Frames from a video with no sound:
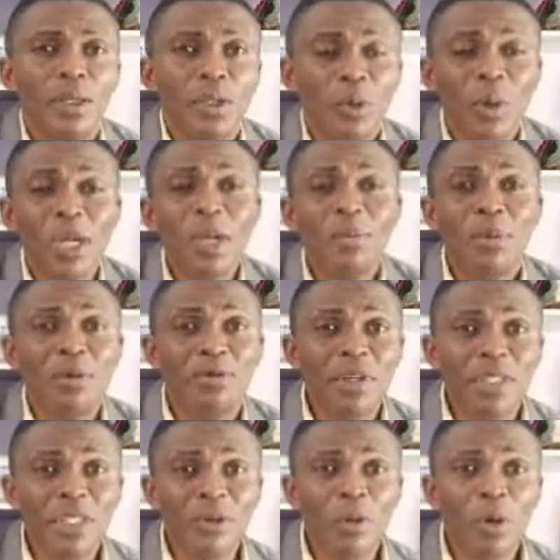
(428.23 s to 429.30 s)
So when a
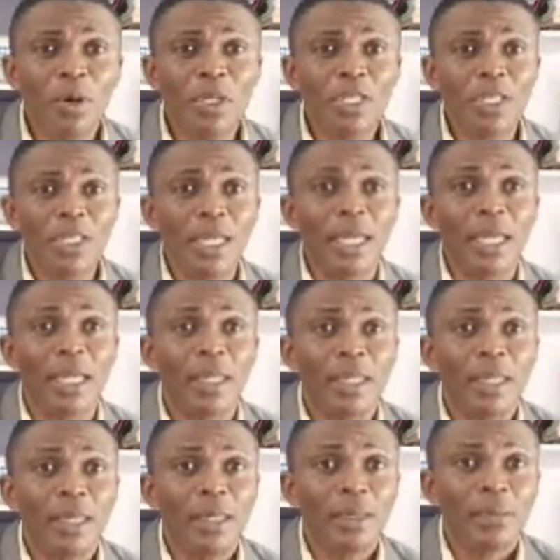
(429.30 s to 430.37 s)
prophetic word is
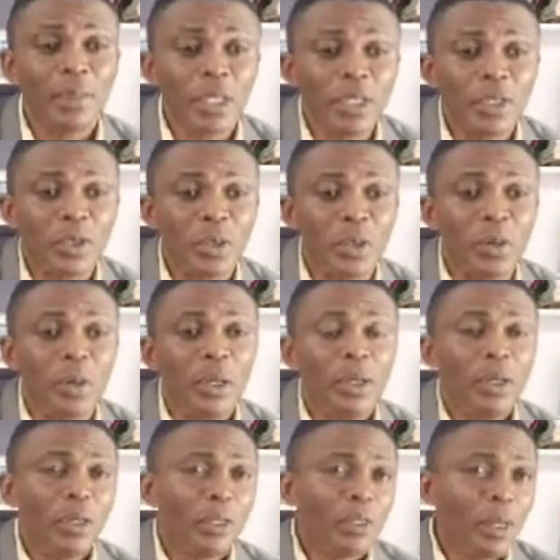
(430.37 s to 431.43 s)
saying, please, don't
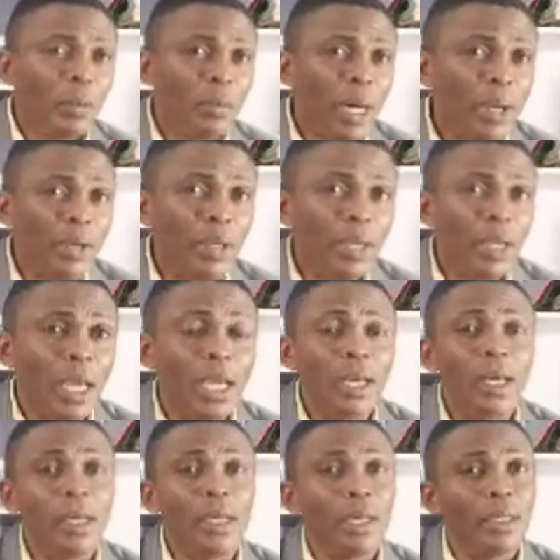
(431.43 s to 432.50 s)

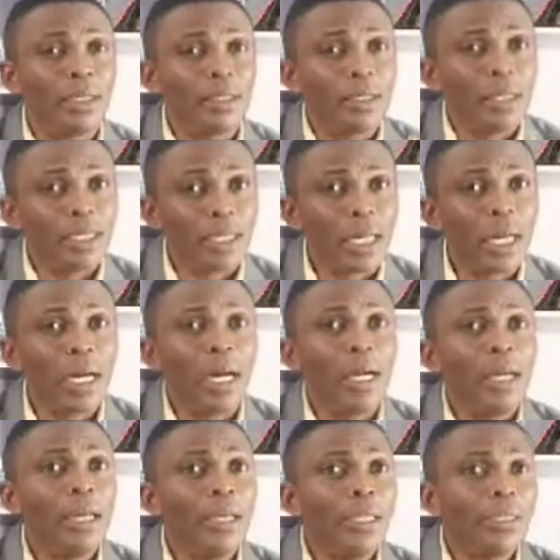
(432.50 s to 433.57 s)
marry
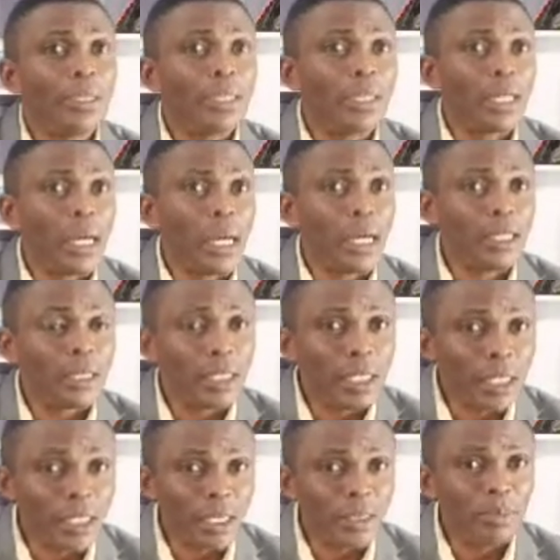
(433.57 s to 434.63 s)
sister
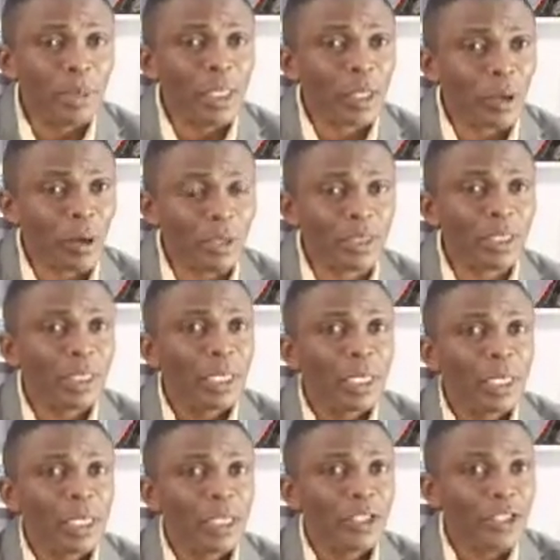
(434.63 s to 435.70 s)
this because
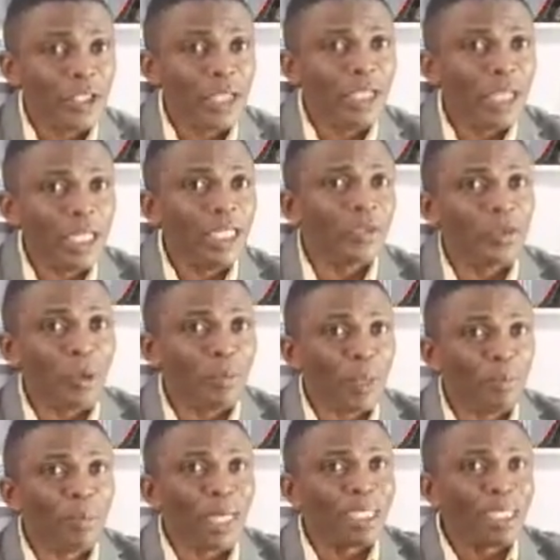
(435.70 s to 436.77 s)
she is from
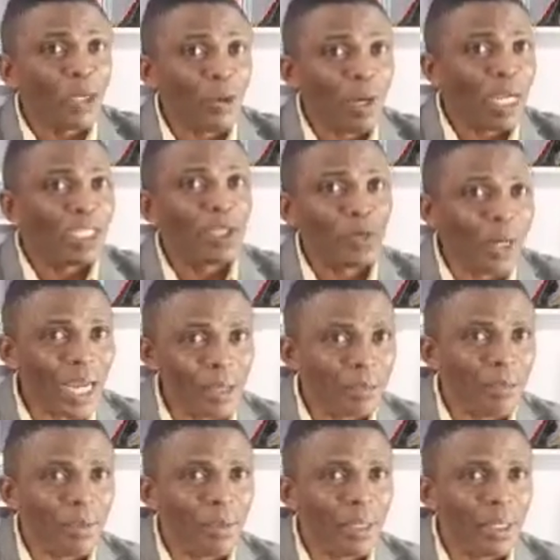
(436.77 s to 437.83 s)
a particular
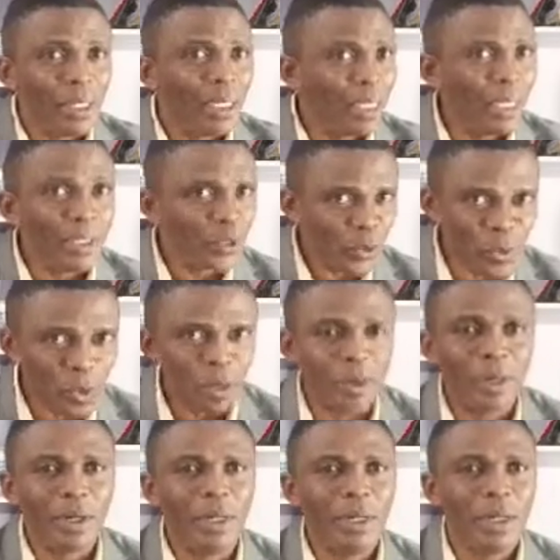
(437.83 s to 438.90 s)
tribe, is
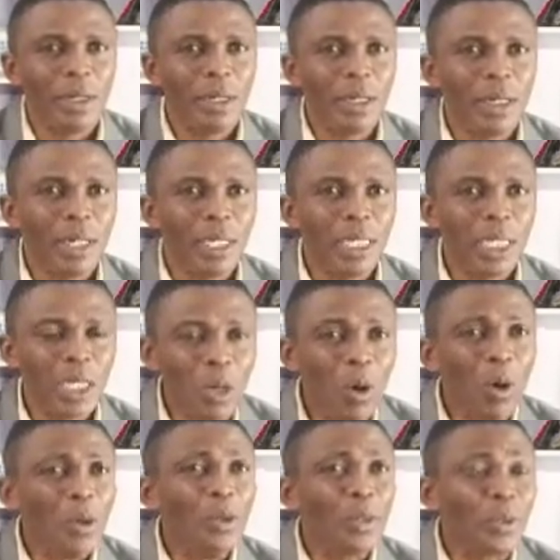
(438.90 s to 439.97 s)
wrong.
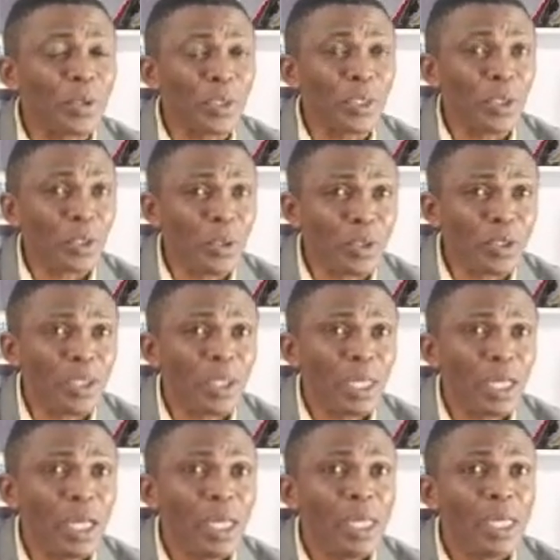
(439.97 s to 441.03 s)
God does not,
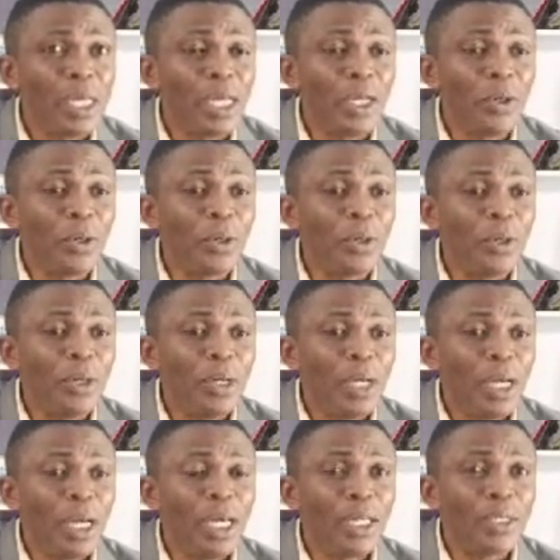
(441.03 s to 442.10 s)
you know,
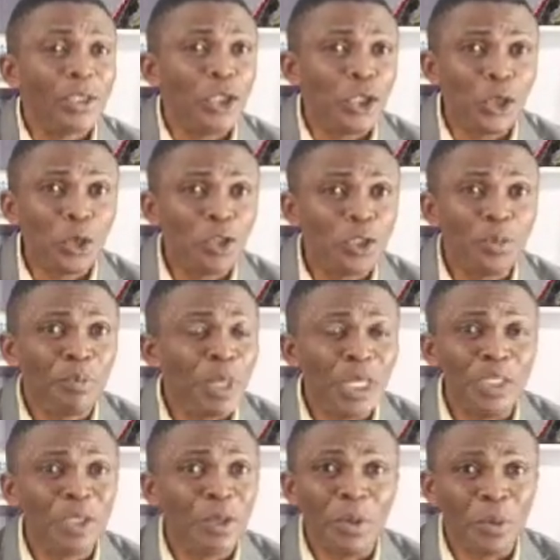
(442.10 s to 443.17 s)
judge
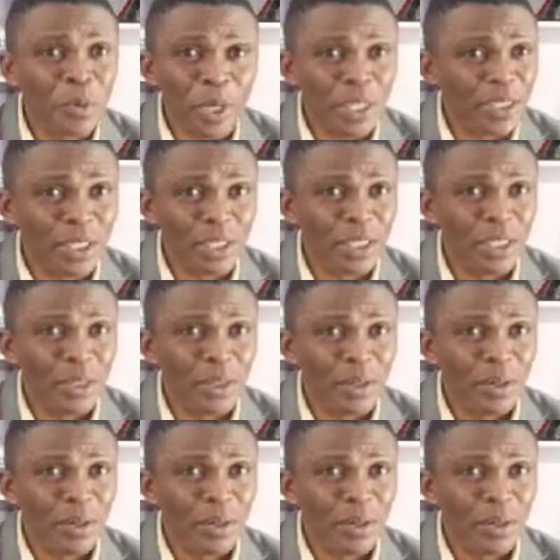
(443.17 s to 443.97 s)
based on race